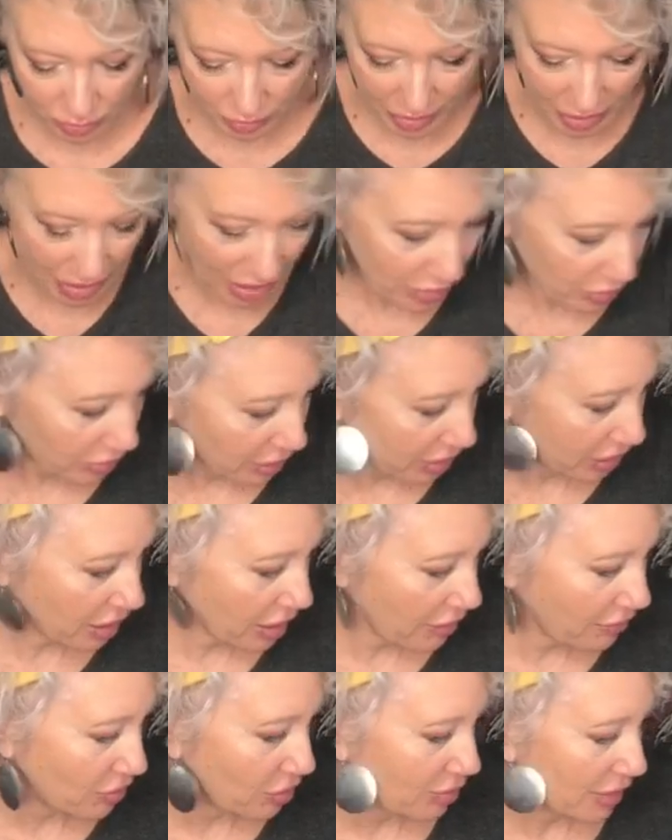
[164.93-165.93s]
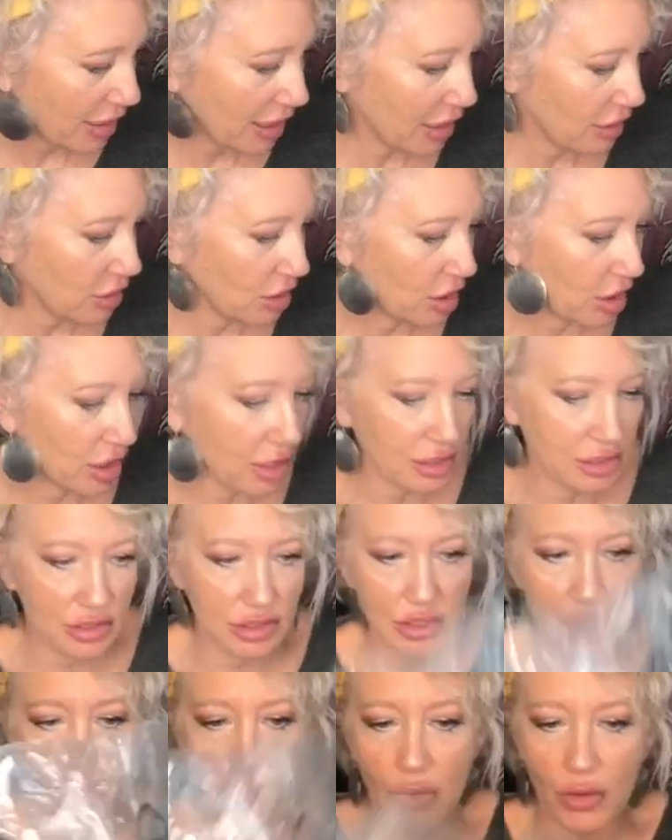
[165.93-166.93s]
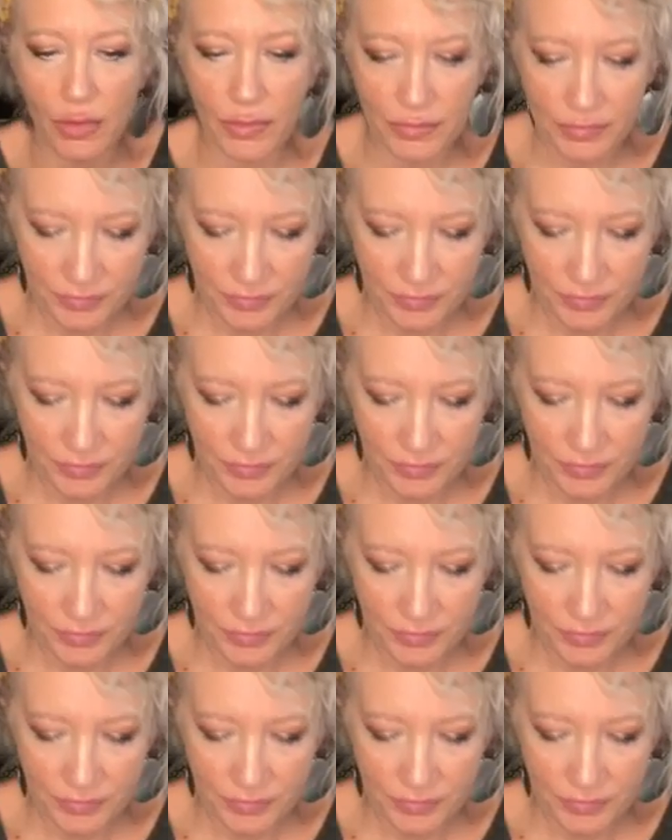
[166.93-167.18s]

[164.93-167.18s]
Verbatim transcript: but I really love the way they look. So